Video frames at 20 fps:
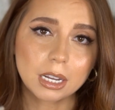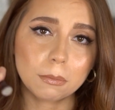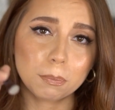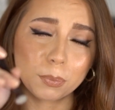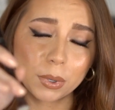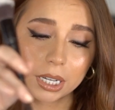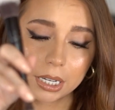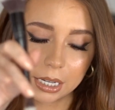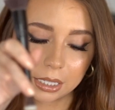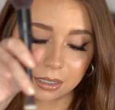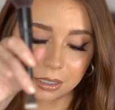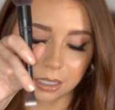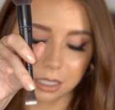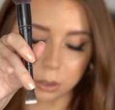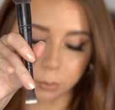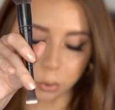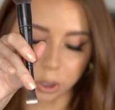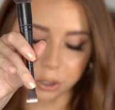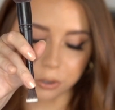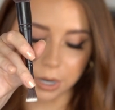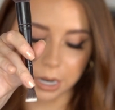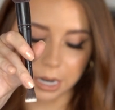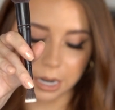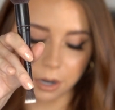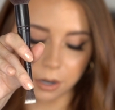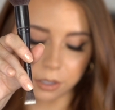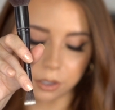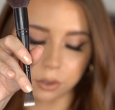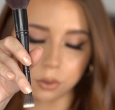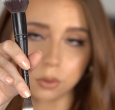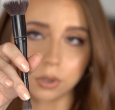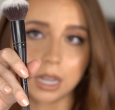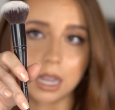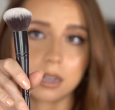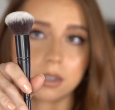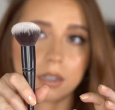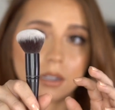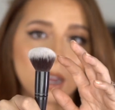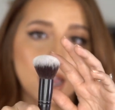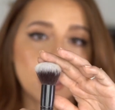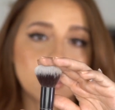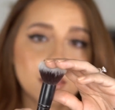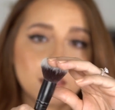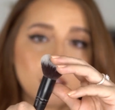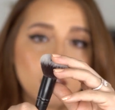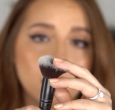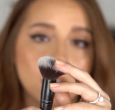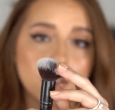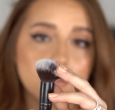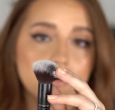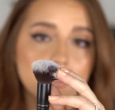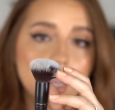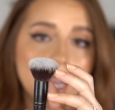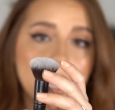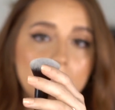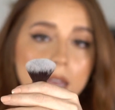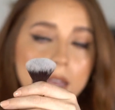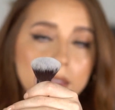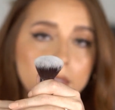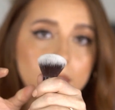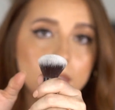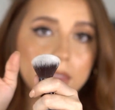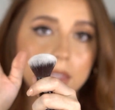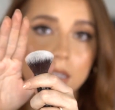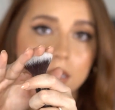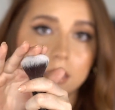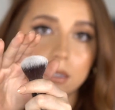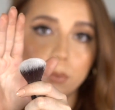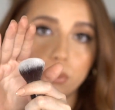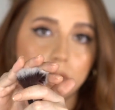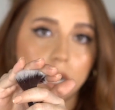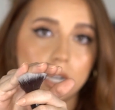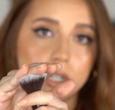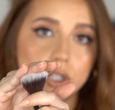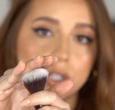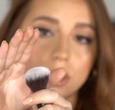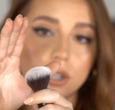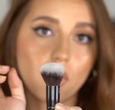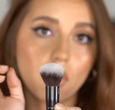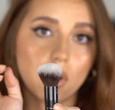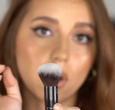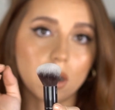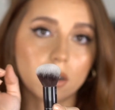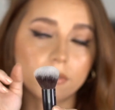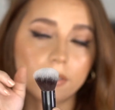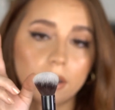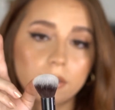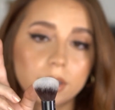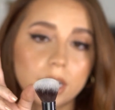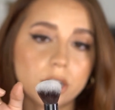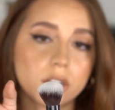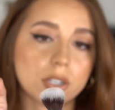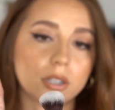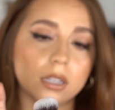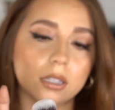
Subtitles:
but it's this brush right here. It's dual-ended. I love this brush for foundation.